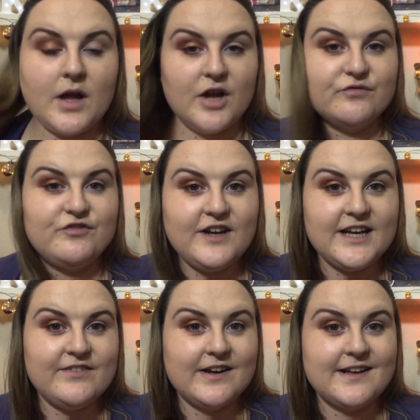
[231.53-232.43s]
I
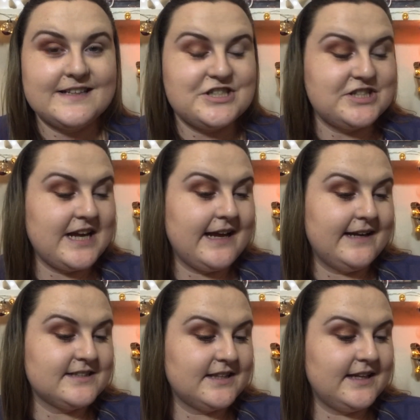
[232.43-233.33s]
really, really like these
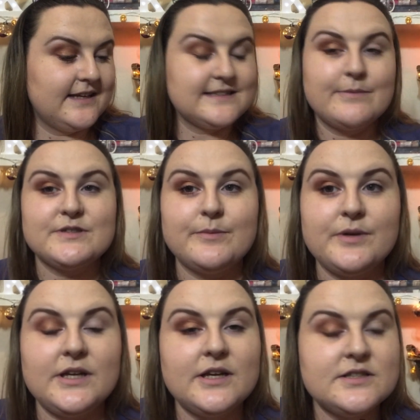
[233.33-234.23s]
shades. I think it's
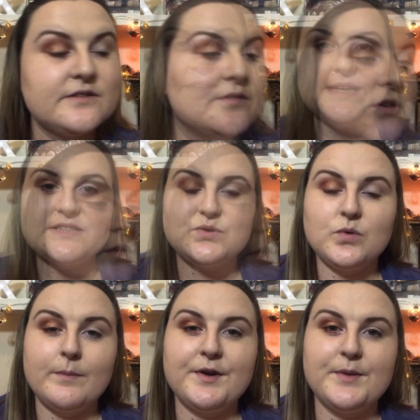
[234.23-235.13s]
absolutely beautiful. I think that's
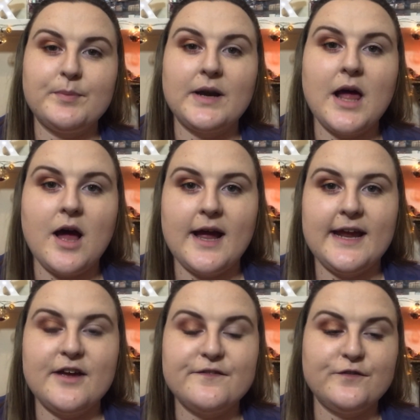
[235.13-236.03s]
all I'm going to
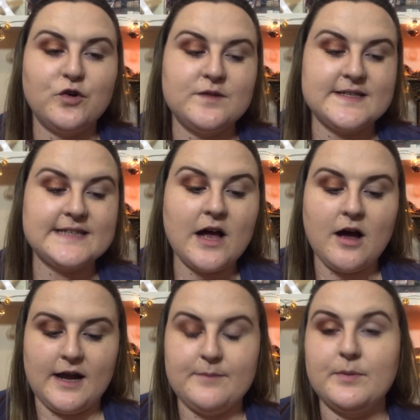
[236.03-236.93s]
apply for this
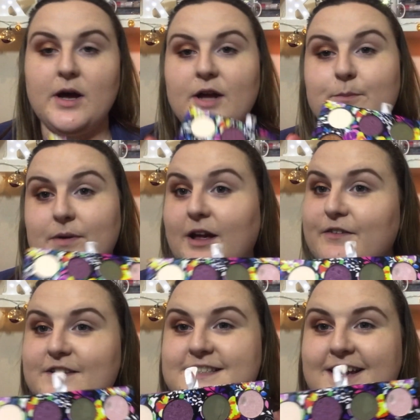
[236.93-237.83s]
eye, but I
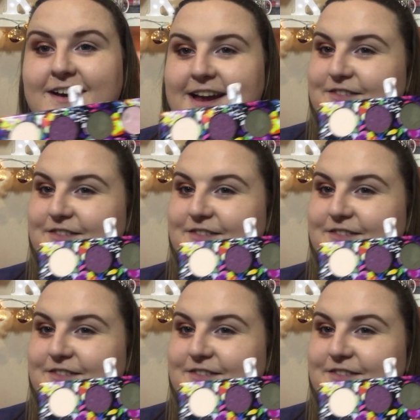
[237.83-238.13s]
apply for this eye.